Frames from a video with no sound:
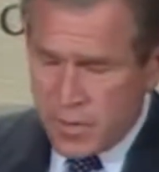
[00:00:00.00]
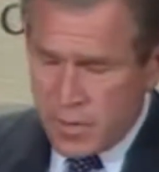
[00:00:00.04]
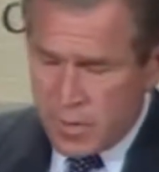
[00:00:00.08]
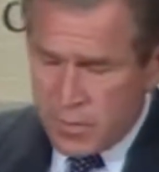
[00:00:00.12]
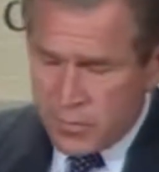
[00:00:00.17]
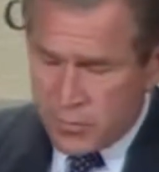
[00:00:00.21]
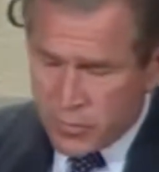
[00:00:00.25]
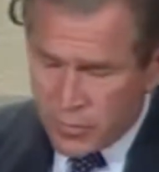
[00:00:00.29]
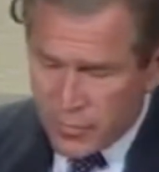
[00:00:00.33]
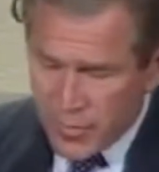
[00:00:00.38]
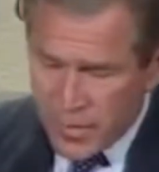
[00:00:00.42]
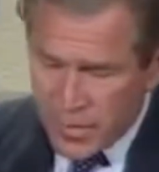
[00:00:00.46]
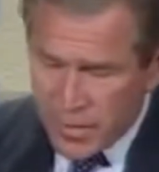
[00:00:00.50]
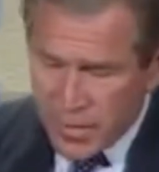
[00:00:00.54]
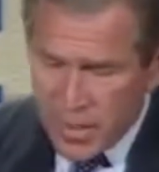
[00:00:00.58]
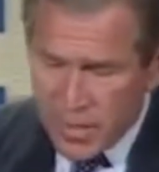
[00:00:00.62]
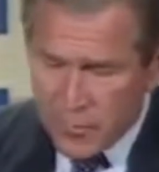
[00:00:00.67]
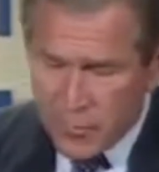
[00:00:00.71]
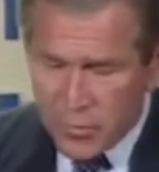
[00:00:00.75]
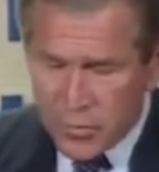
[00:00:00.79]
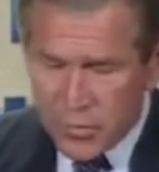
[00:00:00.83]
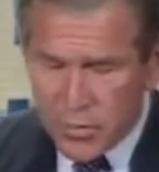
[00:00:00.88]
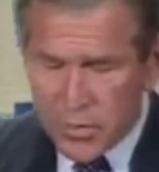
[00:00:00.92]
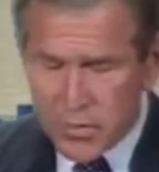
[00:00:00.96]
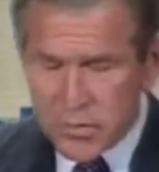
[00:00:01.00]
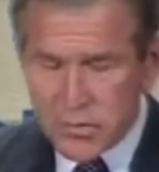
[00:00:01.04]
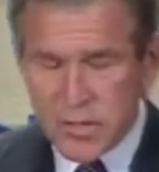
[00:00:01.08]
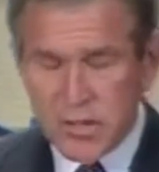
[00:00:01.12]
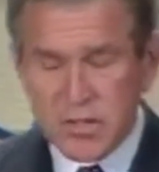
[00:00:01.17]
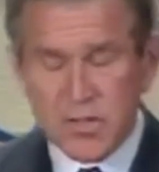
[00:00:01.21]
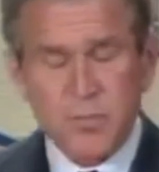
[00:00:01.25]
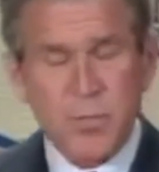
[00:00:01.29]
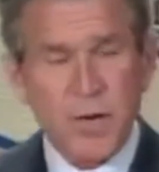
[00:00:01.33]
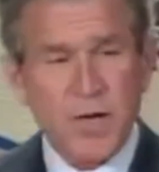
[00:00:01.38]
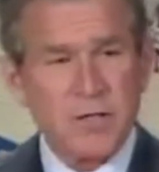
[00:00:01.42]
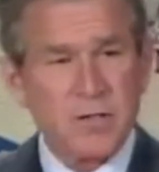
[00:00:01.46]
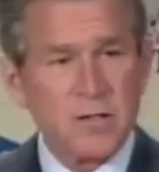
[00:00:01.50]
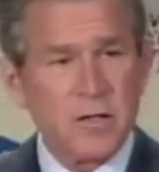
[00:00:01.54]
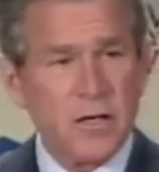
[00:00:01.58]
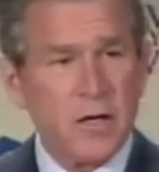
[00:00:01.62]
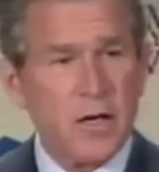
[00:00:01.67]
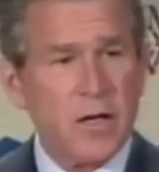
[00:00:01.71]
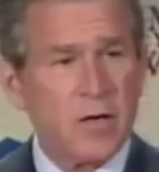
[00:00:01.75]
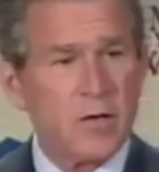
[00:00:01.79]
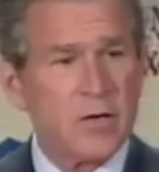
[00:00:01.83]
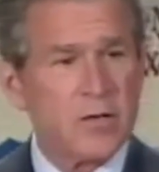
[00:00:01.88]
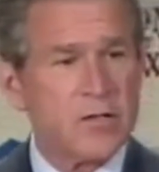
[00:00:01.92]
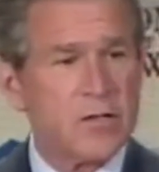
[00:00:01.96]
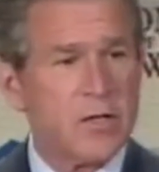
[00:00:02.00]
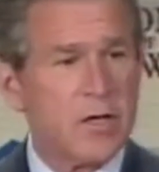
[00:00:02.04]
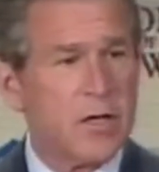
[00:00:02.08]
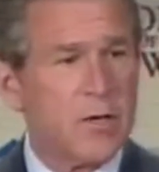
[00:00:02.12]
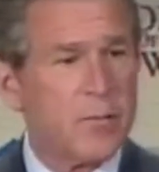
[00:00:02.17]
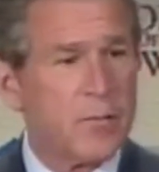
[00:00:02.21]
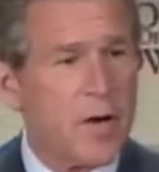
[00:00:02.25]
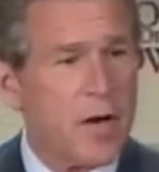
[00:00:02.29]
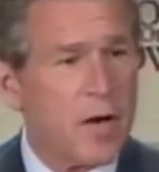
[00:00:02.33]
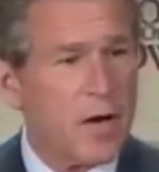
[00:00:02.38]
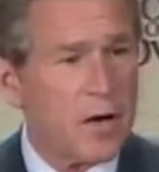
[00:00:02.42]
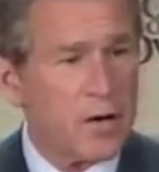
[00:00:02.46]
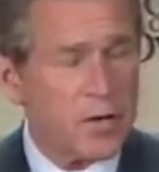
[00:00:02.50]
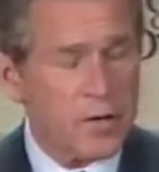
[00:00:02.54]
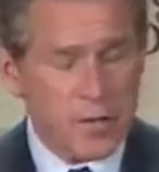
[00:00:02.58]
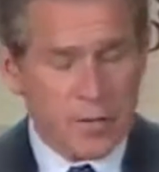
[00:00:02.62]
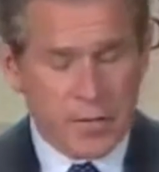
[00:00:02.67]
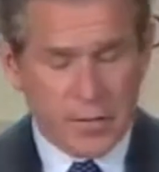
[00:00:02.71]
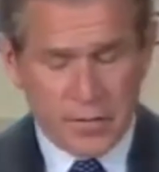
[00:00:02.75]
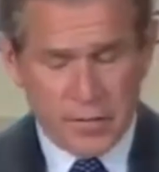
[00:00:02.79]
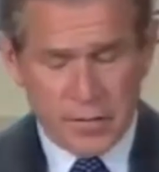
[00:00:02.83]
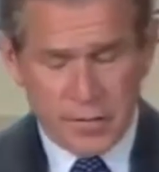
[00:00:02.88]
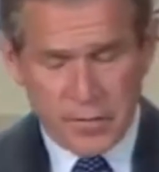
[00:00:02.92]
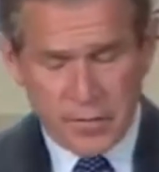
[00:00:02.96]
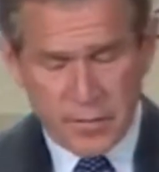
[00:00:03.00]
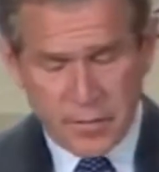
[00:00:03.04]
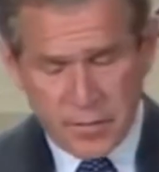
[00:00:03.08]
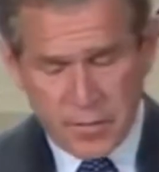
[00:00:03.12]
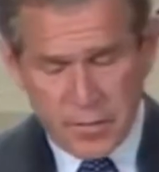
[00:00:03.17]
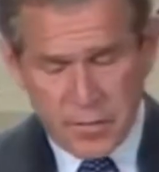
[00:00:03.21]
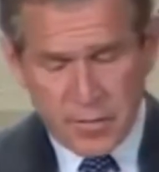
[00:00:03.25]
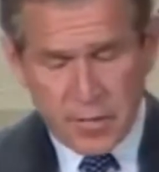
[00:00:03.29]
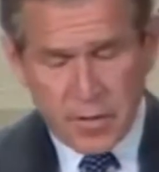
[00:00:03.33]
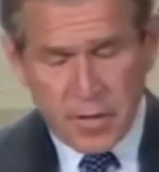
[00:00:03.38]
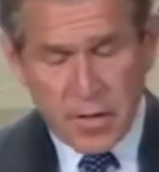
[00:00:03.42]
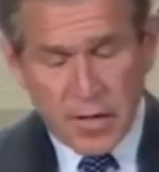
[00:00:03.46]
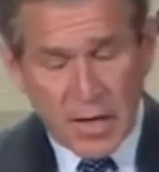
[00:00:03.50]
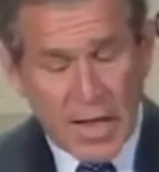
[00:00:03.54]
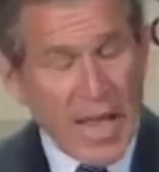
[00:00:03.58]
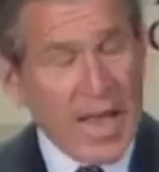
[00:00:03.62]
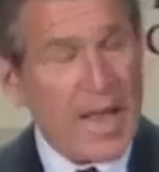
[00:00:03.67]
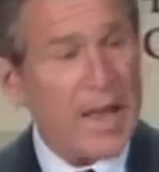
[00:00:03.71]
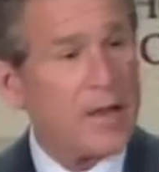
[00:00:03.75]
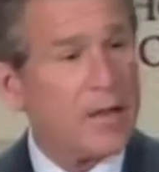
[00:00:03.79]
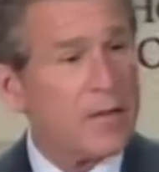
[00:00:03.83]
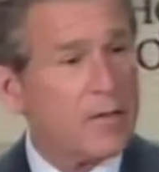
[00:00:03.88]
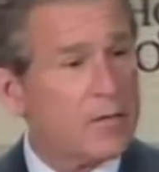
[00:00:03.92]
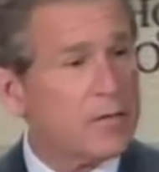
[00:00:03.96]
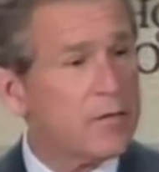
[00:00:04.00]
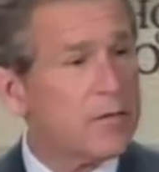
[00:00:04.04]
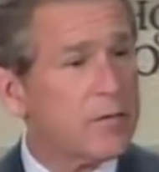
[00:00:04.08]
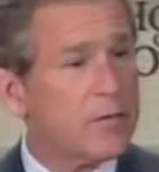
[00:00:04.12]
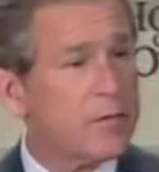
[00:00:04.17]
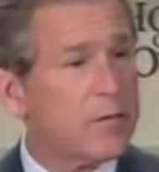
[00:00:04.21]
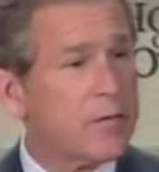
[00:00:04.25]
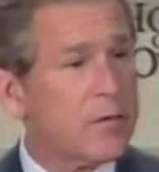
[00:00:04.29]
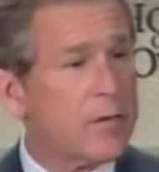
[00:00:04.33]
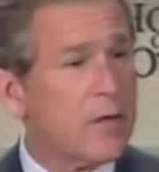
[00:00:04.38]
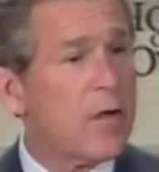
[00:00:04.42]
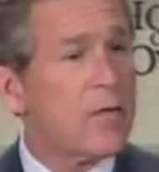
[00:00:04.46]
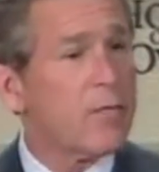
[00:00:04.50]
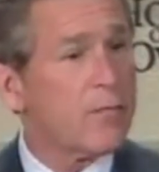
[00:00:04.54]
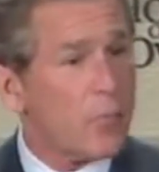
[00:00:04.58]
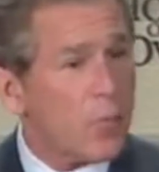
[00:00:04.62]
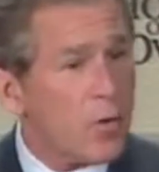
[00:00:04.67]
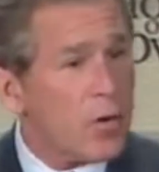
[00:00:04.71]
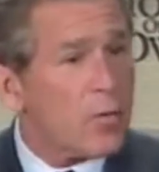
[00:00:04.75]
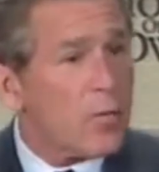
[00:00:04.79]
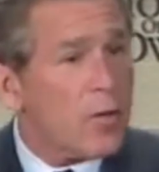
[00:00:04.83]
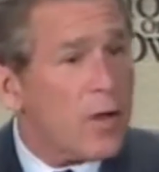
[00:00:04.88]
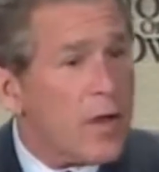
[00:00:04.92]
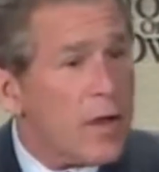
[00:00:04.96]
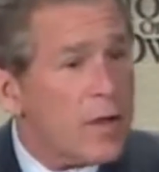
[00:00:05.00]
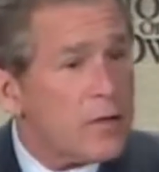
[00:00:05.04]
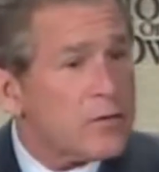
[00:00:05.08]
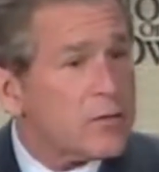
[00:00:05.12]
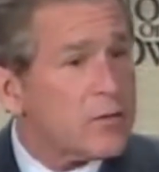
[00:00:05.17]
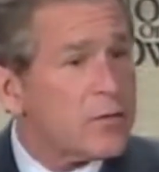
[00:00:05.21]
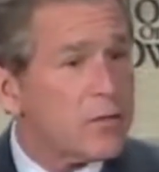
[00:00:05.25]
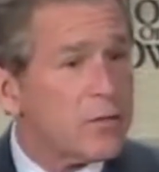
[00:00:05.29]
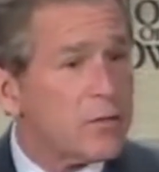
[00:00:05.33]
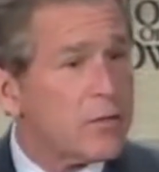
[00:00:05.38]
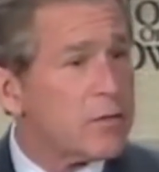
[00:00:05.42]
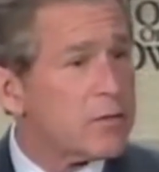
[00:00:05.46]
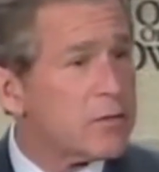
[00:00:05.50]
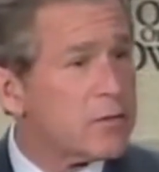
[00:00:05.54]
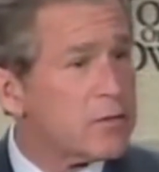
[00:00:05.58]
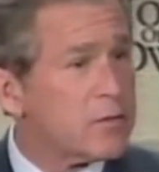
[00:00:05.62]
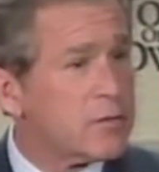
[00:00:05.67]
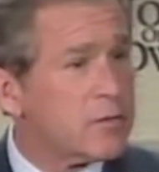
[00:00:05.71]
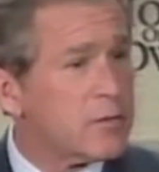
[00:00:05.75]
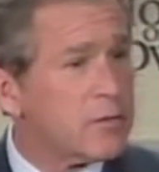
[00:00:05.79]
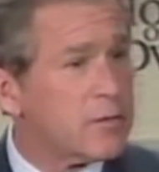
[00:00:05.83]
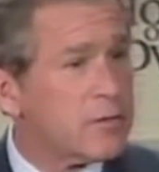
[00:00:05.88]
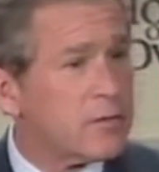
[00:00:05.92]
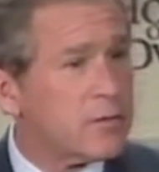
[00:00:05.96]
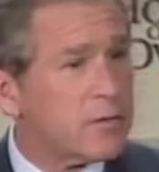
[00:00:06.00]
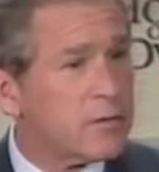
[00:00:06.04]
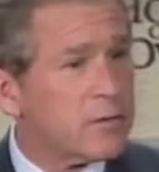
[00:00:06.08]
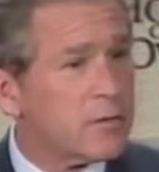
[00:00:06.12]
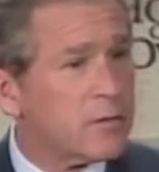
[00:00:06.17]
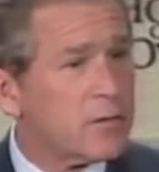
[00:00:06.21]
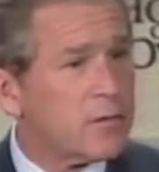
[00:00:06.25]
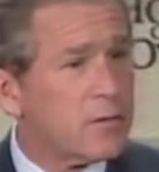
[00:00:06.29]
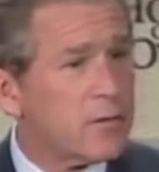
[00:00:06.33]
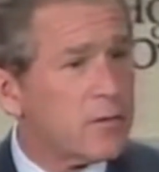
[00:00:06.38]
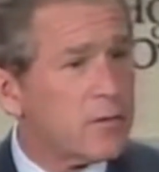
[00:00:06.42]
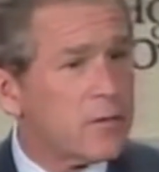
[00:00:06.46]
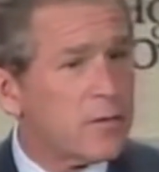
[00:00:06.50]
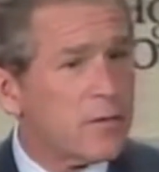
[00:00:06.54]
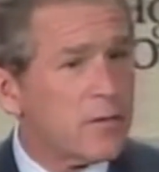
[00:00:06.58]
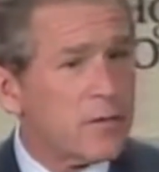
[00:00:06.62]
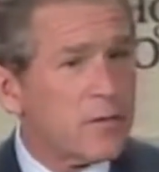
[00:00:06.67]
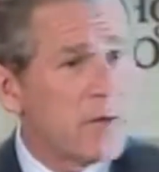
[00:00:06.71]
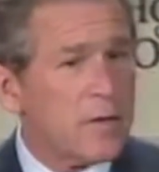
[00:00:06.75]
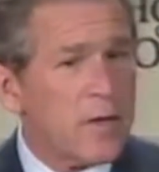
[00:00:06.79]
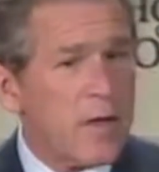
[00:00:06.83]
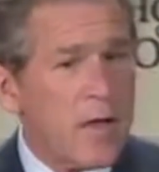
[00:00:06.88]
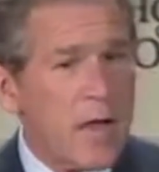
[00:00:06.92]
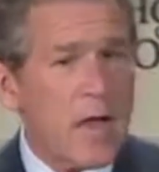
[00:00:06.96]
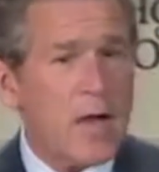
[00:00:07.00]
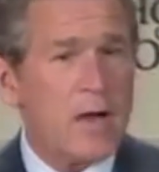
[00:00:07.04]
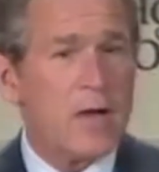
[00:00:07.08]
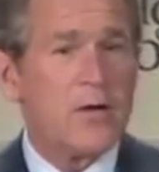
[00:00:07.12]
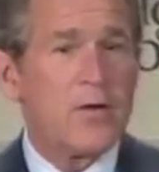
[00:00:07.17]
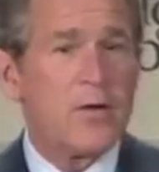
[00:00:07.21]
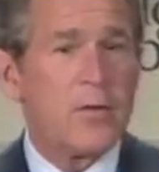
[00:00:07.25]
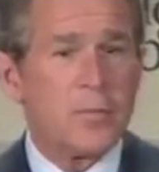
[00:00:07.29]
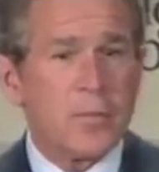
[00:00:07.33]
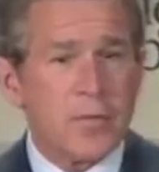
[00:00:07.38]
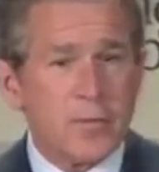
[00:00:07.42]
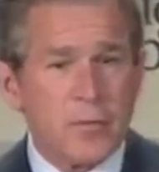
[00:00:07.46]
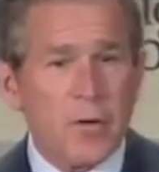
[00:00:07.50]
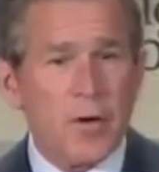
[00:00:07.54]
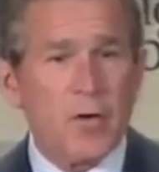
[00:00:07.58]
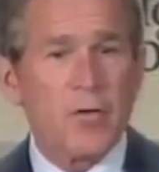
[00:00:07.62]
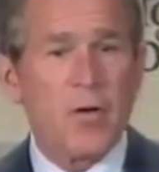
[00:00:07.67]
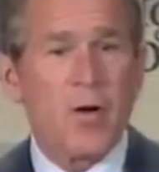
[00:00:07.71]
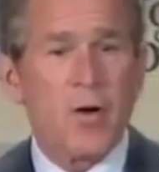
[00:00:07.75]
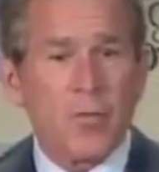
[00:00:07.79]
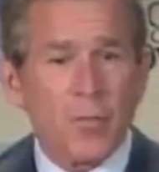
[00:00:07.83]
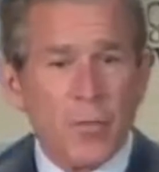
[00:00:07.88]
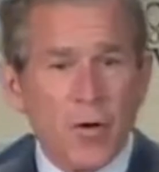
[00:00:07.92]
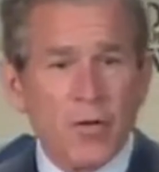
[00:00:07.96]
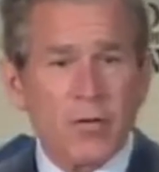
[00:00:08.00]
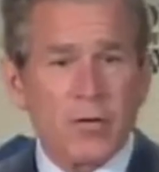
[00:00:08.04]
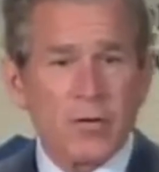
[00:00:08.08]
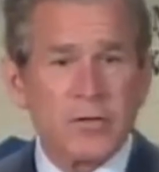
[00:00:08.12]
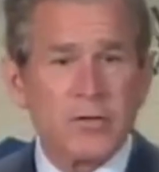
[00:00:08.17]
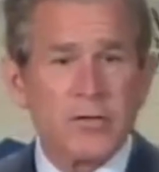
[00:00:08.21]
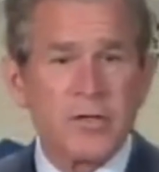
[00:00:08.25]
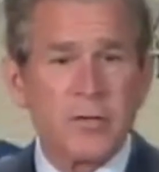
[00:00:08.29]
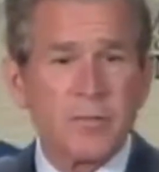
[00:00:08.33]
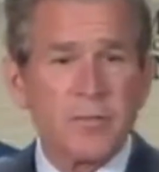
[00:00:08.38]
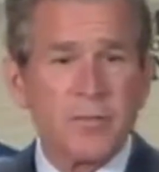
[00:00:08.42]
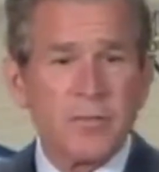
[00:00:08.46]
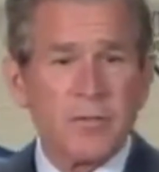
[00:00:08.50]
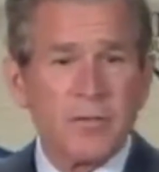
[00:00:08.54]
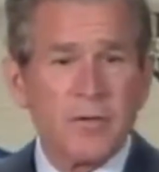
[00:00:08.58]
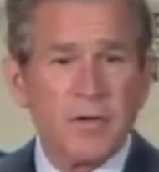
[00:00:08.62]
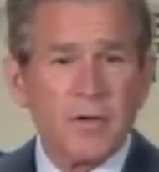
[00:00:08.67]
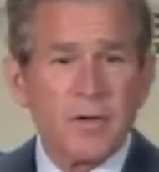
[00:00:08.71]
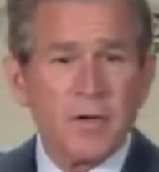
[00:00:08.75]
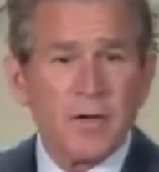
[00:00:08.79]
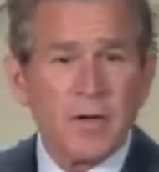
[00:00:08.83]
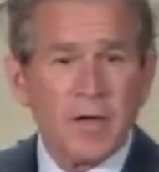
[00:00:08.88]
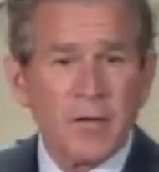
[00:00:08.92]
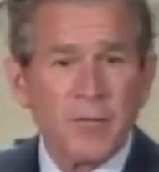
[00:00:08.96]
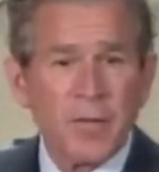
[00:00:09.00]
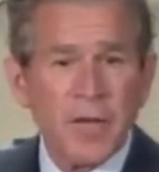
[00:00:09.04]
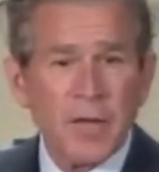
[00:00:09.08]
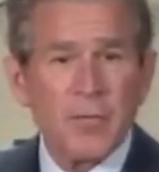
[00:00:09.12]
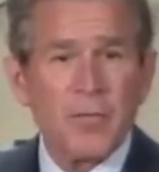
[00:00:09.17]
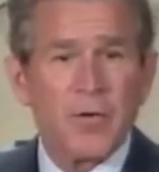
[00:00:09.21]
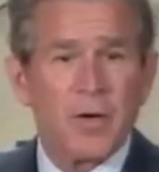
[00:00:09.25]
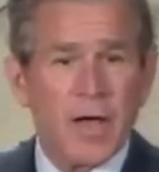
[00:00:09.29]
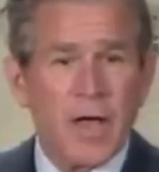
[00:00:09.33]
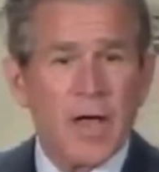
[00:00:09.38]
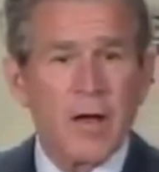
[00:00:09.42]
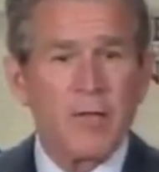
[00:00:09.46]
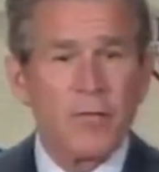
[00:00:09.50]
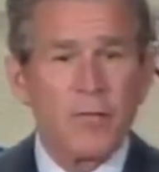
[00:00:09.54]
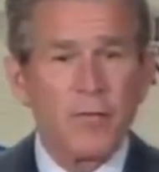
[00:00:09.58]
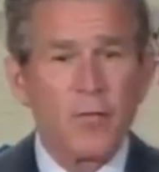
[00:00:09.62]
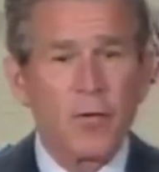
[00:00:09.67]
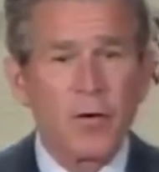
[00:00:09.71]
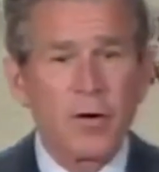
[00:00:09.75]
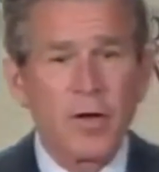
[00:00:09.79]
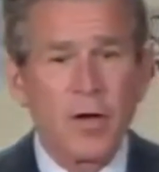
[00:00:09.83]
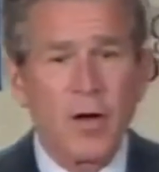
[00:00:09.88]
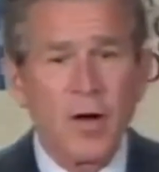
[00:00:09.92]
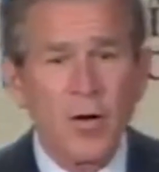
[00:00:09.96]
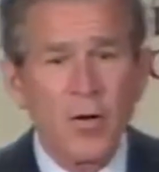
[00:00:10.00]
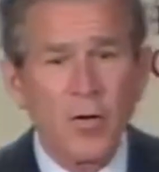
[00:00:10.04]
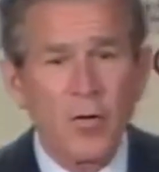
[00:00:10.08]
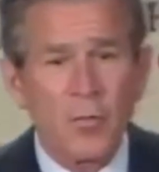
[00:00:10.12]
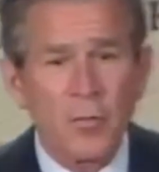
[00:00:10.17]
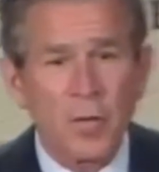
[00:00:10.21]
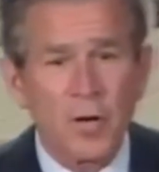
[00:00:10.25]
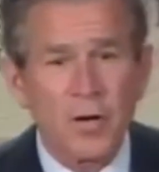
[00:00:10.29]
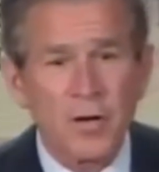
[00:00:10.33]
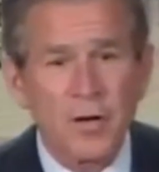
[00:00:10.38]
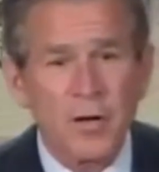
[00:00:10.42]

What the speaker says: Too many neighborhoods, especially in inner city America, lack affordable housing units. How can you promote home ownership if people can't afford the home?